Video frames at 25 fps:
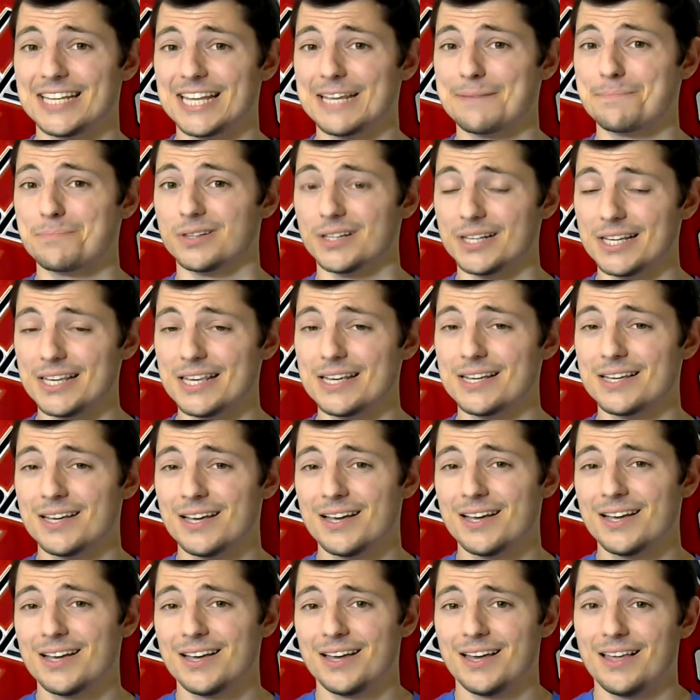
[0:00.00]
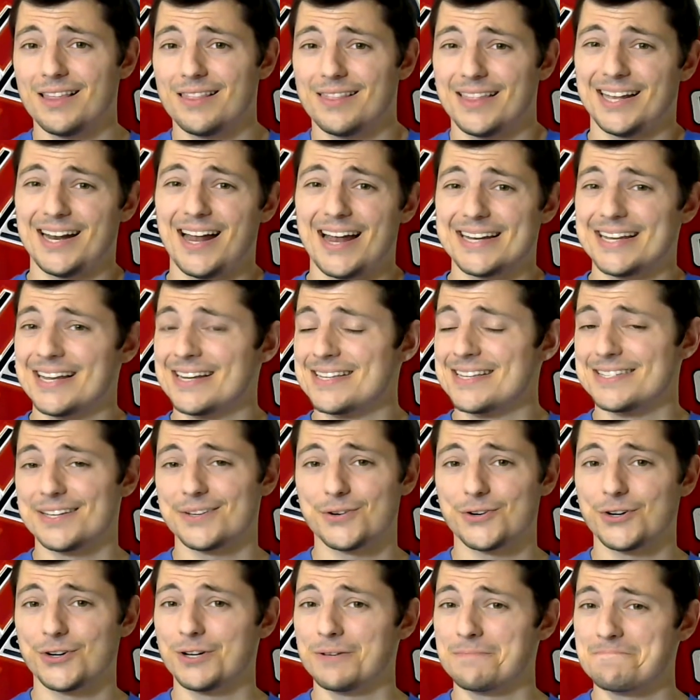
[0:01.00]
deep league, then I'd
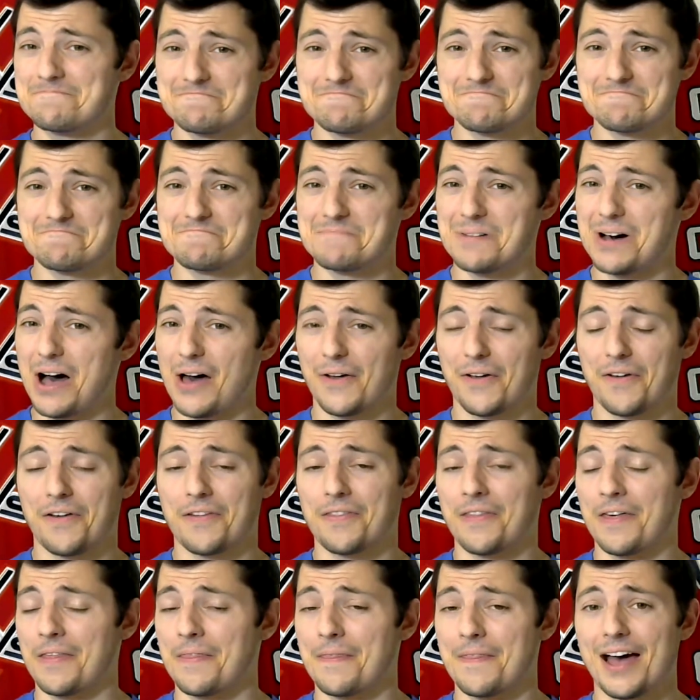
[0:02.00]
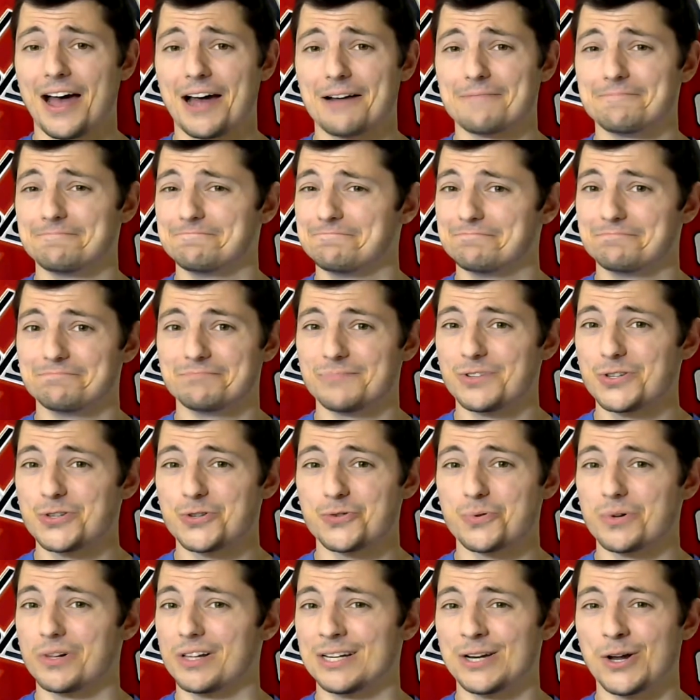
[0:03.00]
consider him, but other than that,
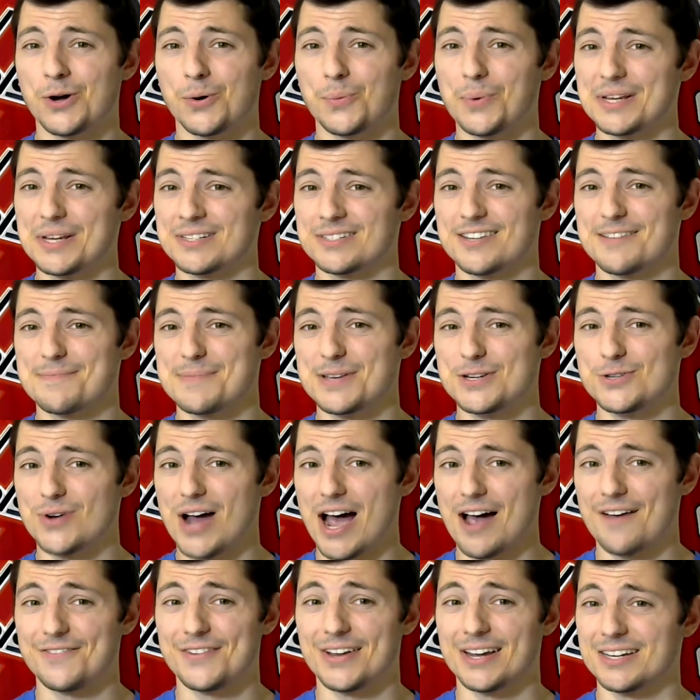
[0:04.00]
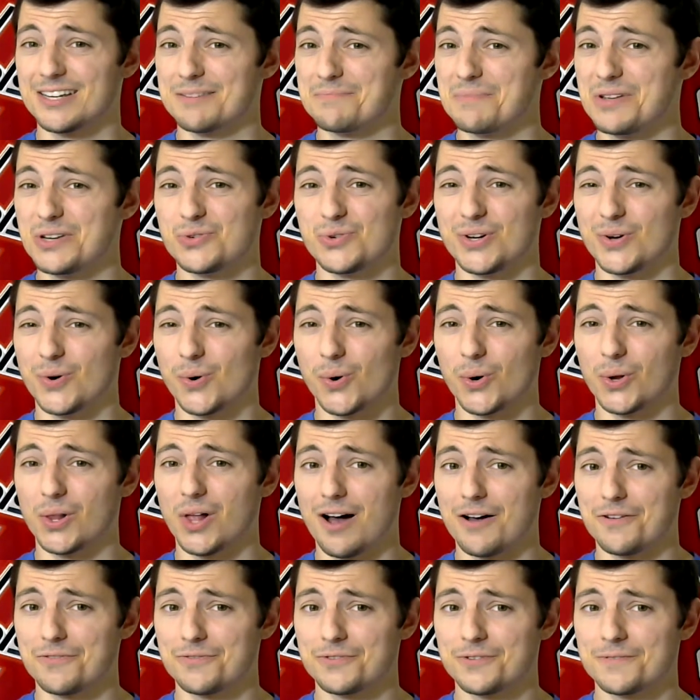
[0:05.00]
there's really no reason to be drafting Dmitry
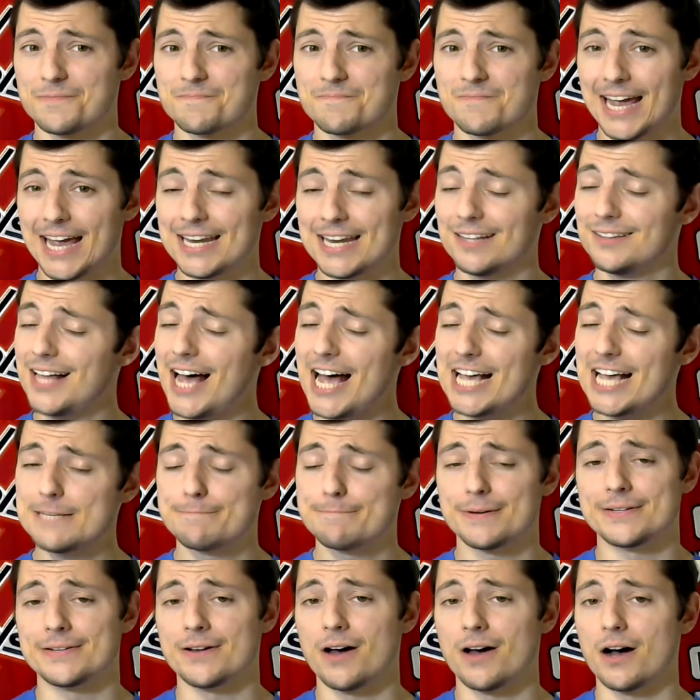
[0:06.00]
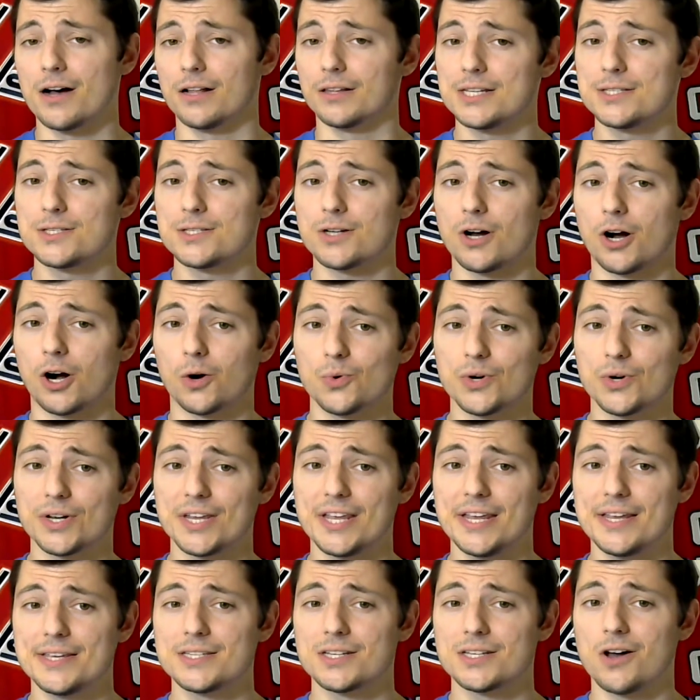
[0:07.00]
Orlov. And last but not least are
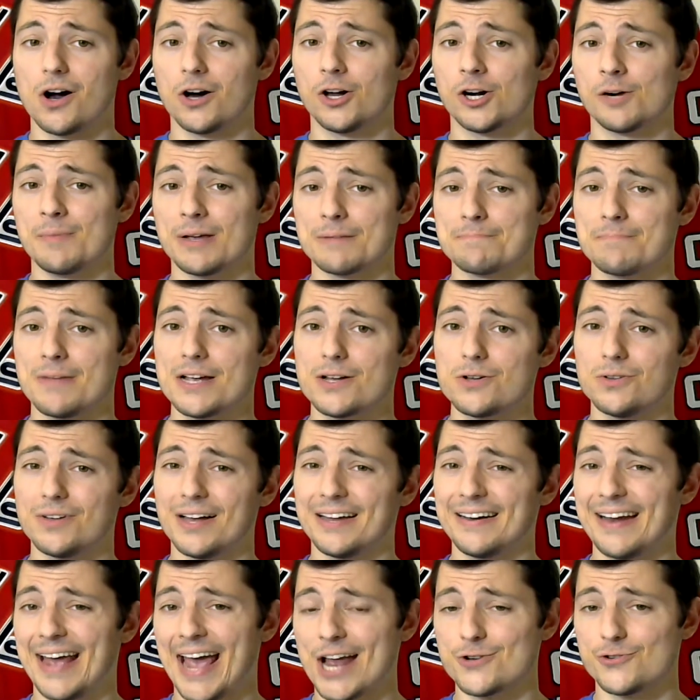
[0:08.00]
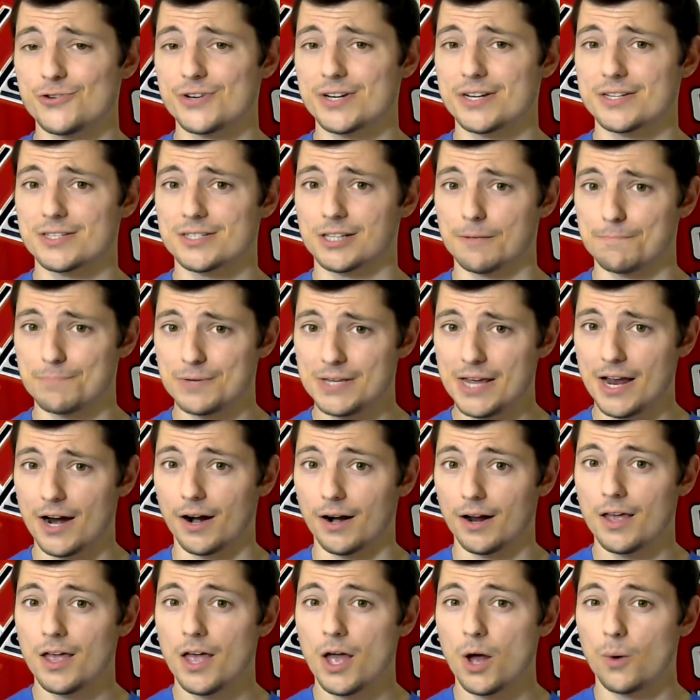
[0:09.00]
rookies Connor McMichael and Hendrix
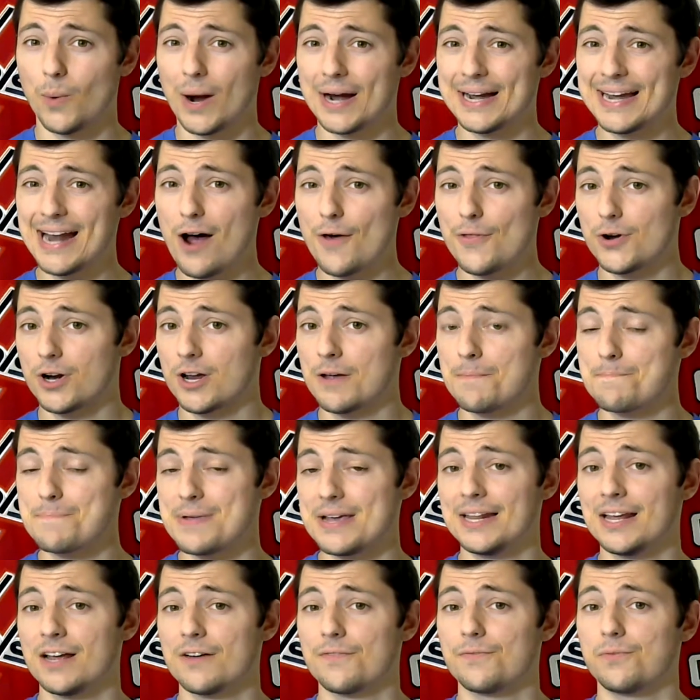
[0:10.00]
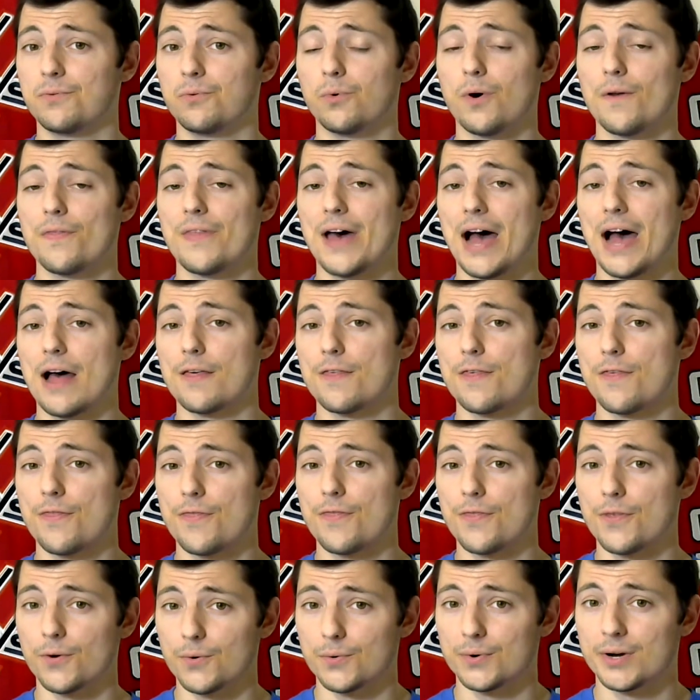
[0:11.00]
Lapierre. Right now, they're competing for that
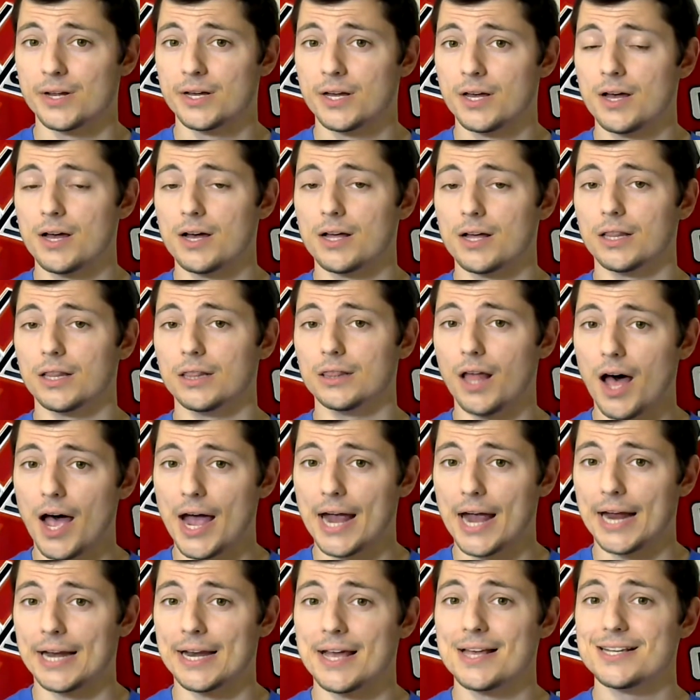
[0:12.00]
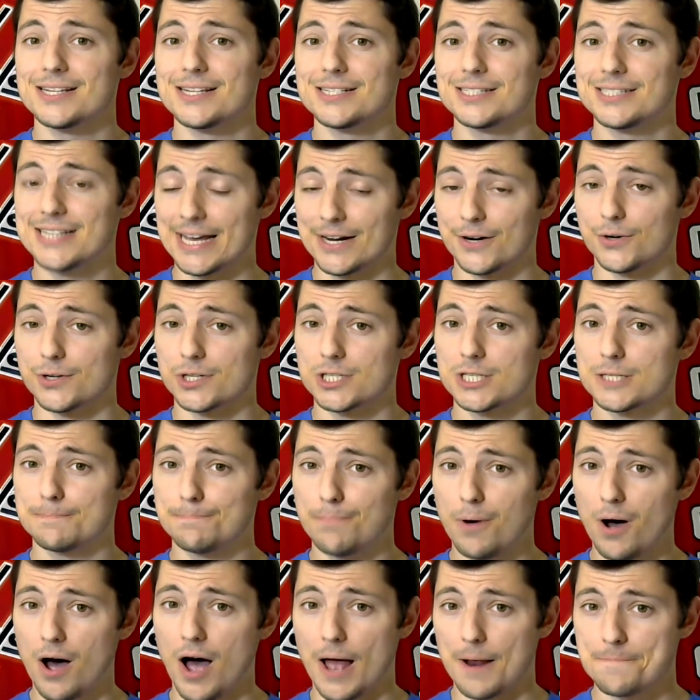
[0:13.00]
third line center
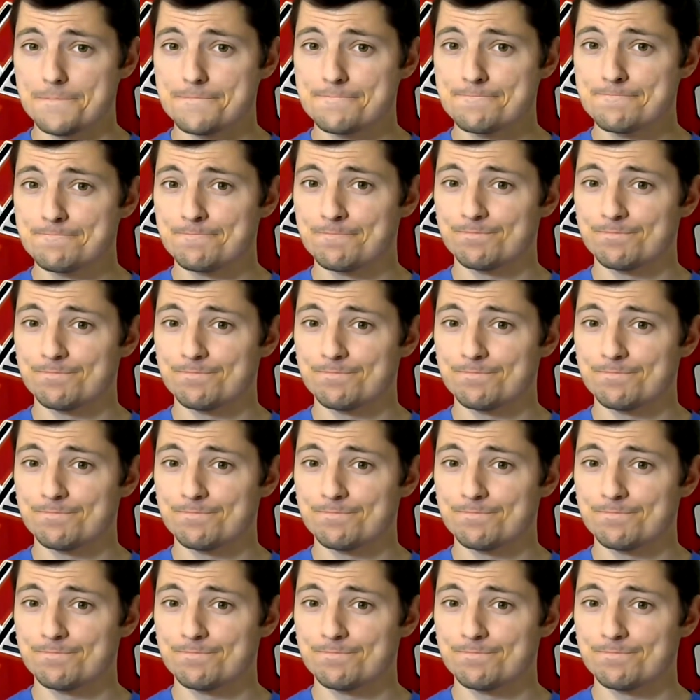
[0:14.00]
spot,